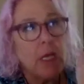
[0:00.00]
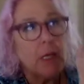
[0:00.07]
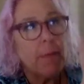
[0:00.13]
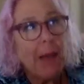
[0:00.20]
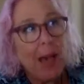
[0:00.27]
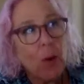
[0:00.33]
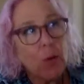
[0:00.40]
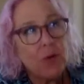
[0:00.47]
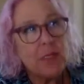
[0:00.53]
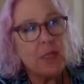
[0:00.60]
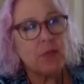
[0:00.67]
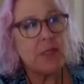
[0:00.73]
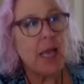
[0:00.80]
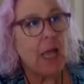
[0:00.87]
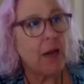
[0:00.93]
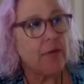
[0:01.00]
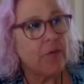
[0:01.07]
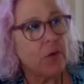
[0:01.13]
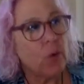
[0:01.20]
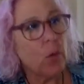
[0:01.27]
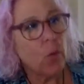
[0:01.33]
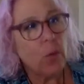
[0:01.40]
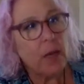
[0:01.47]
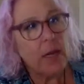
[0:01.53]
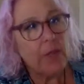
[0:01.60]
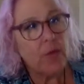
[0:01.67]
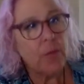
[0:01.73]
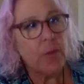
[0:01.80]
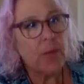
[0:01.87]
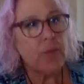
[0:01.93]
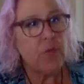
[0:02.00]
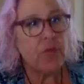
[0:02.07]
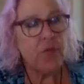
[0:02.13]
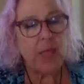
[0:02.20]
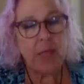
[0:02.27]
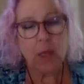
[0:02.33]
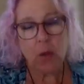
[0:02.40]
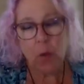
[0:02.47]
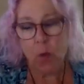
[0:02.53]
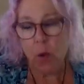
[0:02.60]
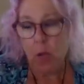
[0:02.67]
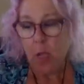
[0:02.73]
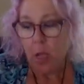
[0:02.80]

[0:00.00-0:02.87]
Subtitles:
powers outside of you or what other people think or